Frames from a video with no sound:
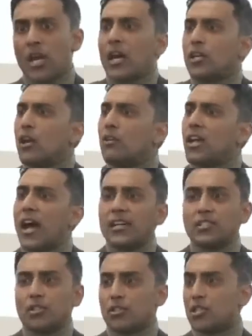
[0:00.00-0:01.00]
Now you have to
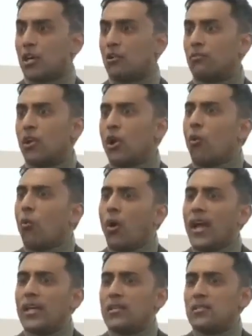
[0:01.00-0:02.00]
ask yourself,
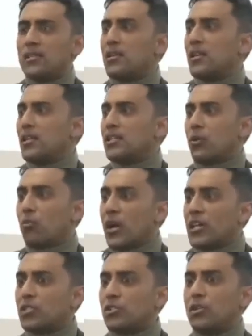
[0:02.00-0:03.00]
why is it that
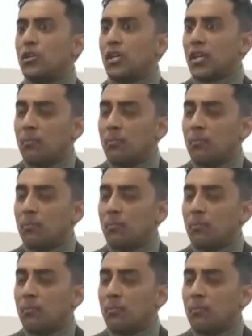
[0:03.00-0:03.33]
Western